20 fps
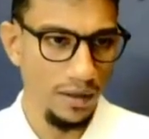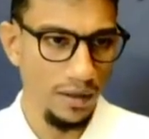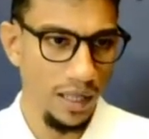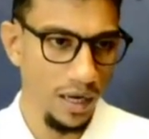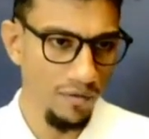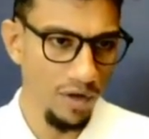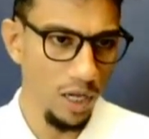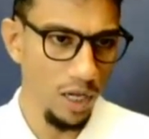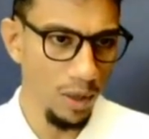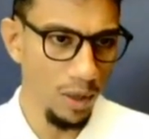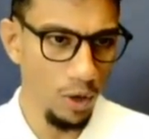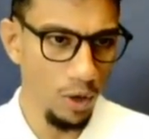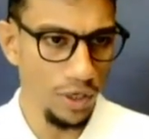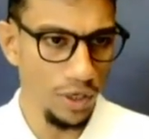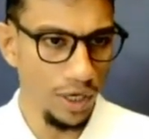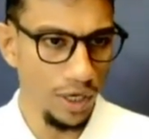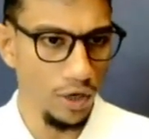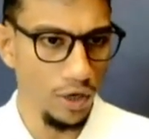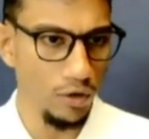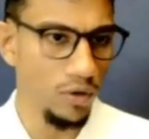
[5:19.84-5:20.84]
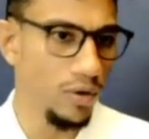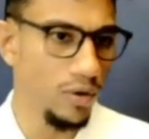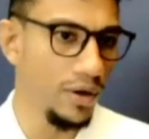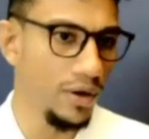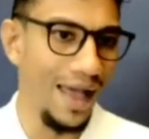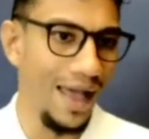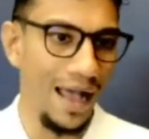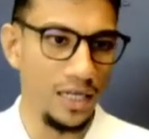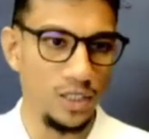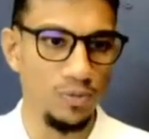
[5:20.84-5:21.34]
Then we'll be looking into
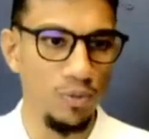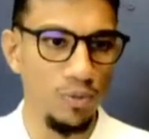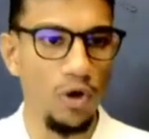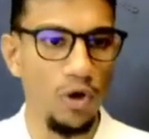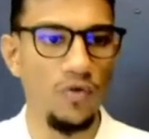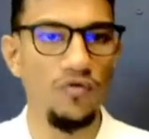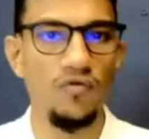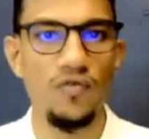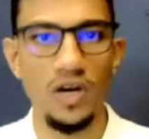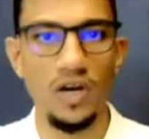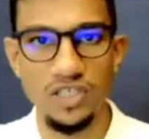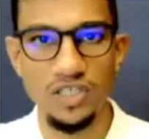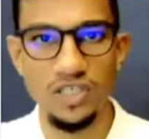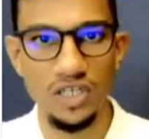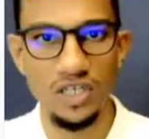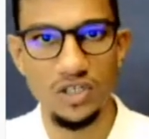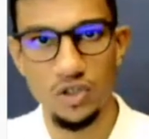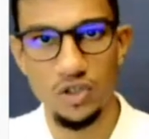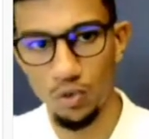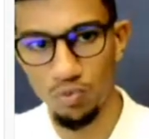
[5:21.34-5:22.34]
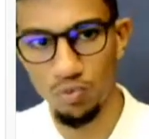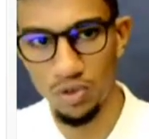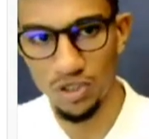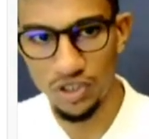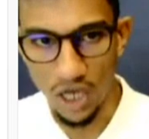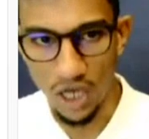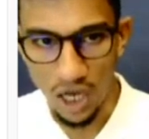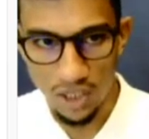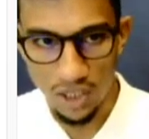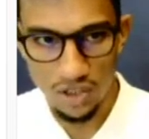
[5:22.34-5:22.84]
dashboard widgets
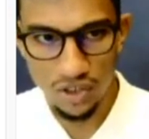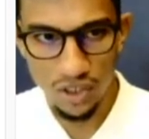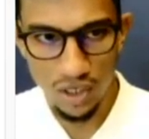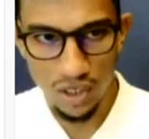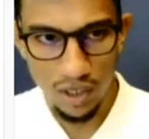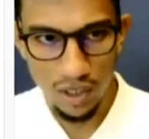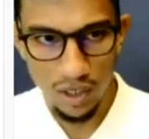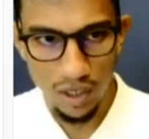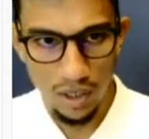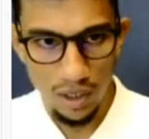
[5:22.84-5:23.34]
supercharged,